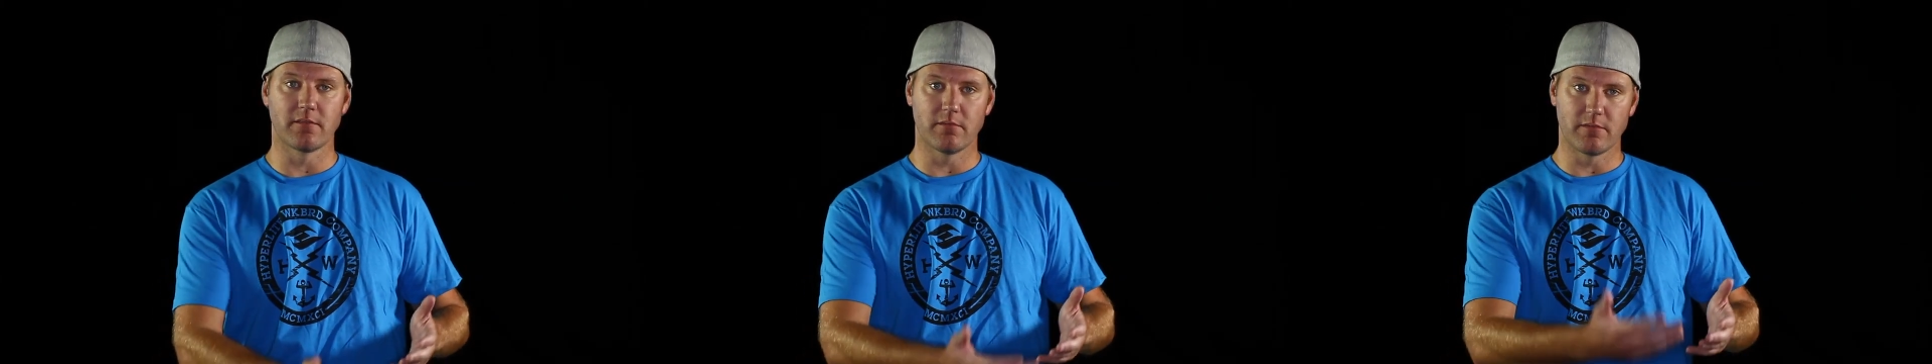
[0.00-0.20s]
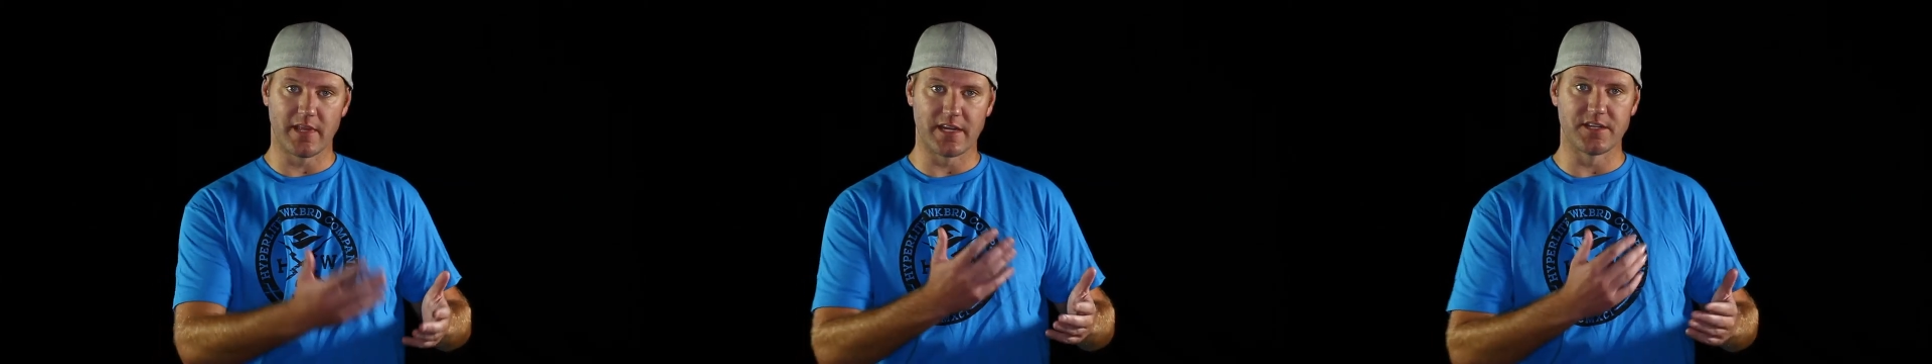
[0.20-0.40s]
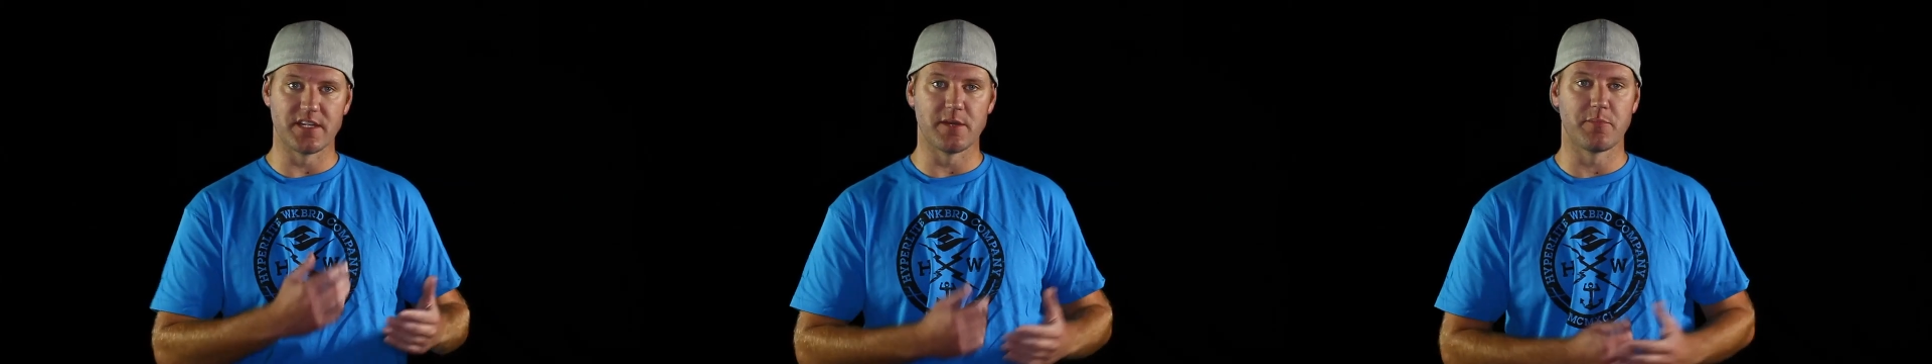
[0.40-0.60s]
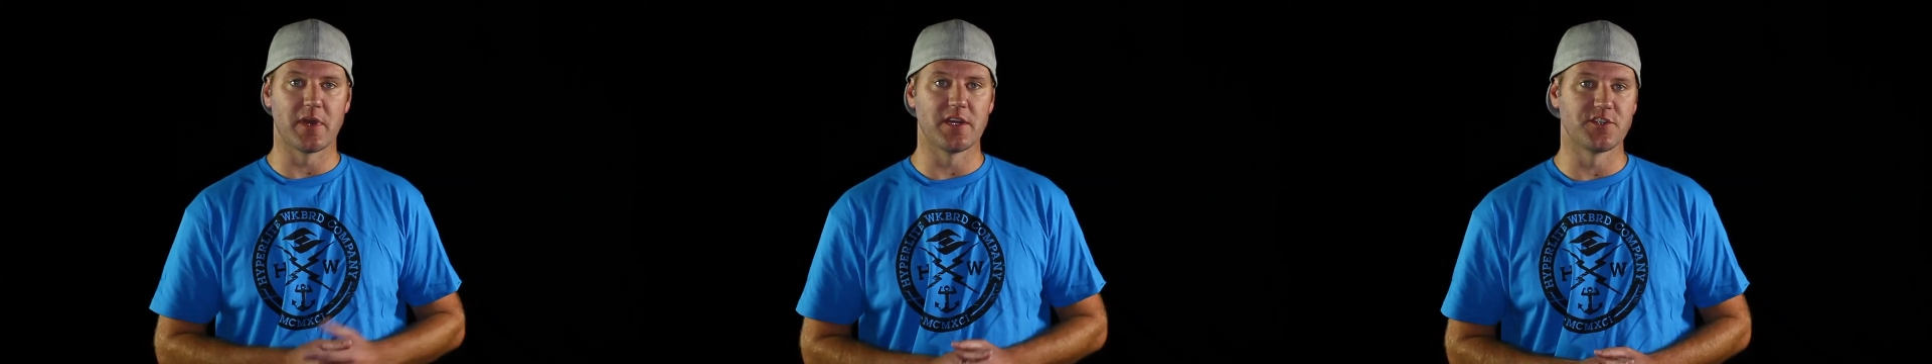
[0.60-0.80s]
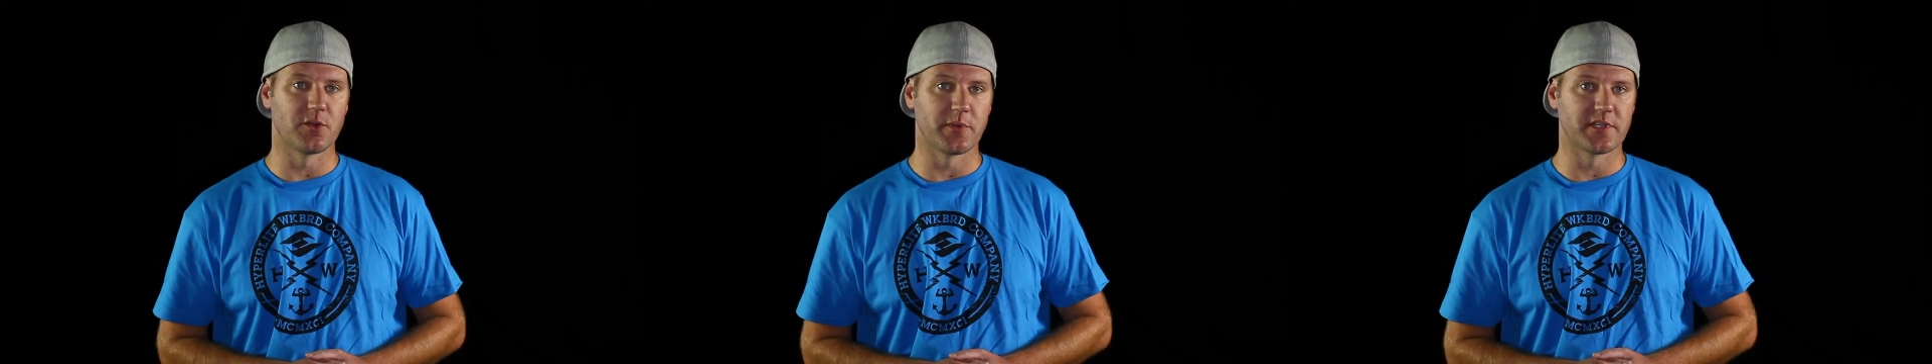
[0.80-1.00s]
that deep
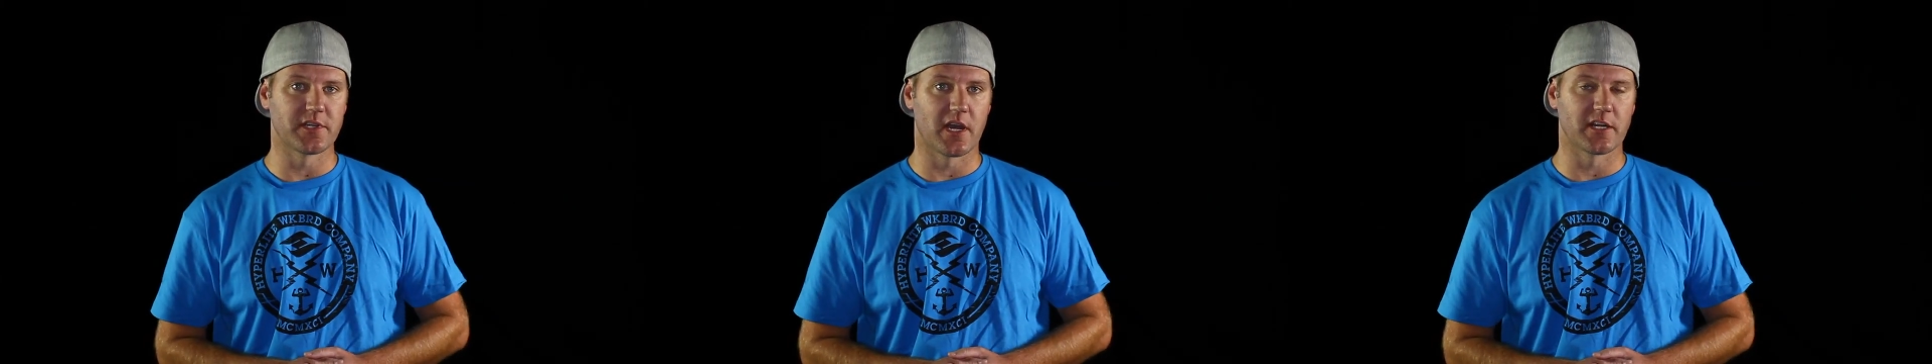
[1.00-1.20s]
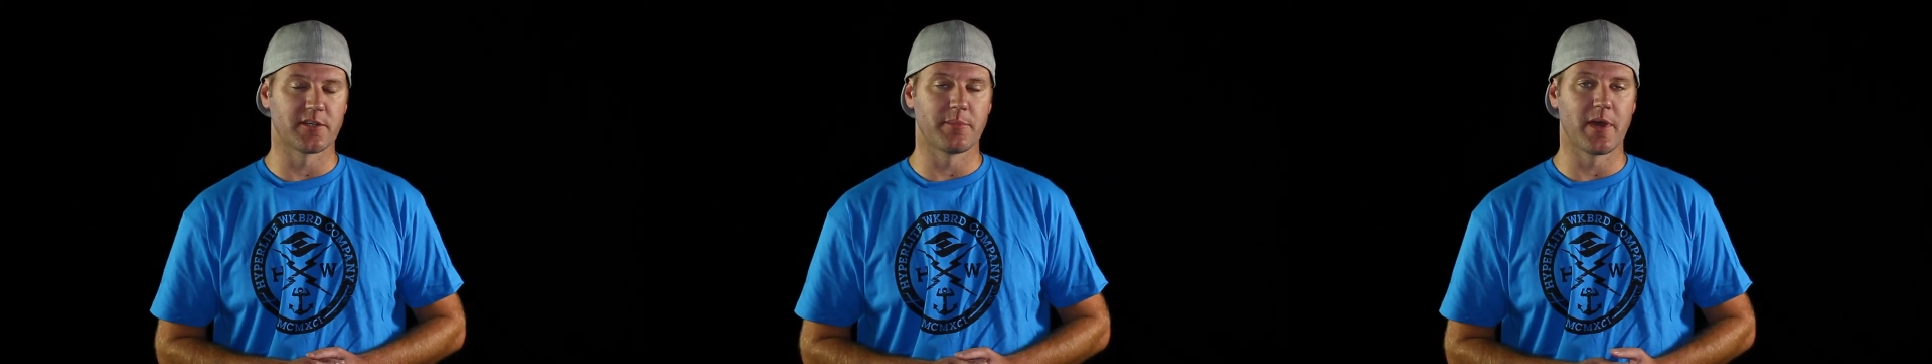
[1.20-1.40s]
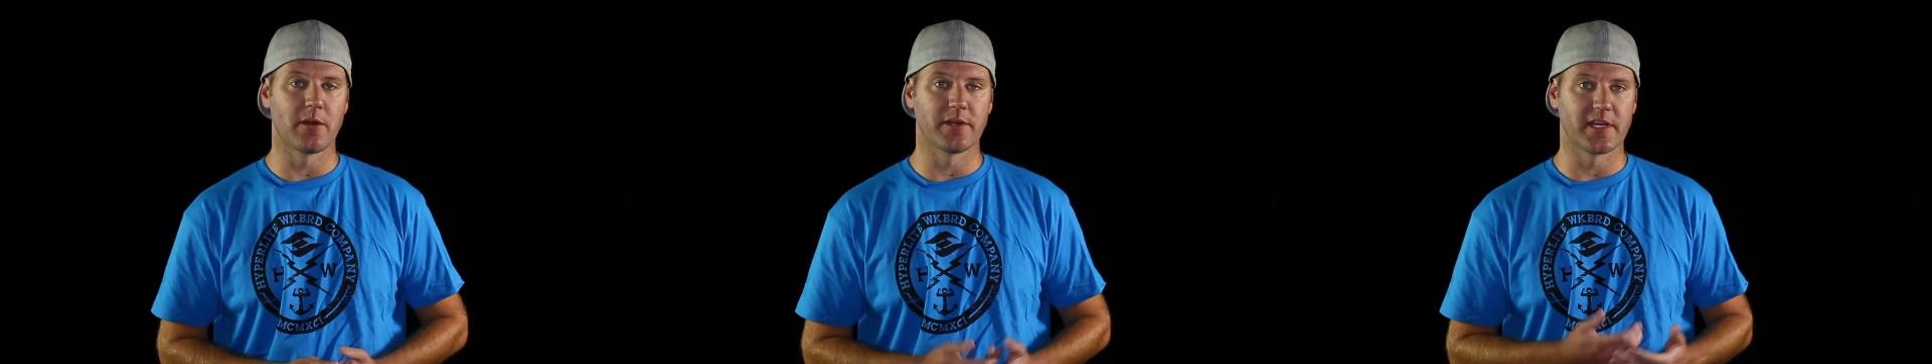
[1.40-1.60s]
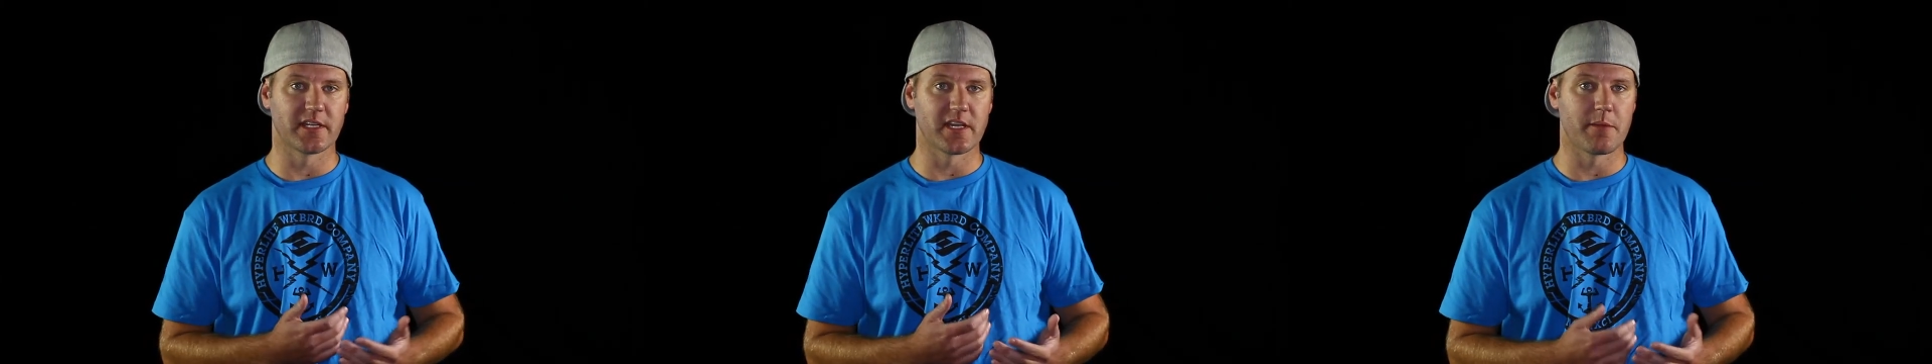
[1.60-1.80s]
edge that we talked about and get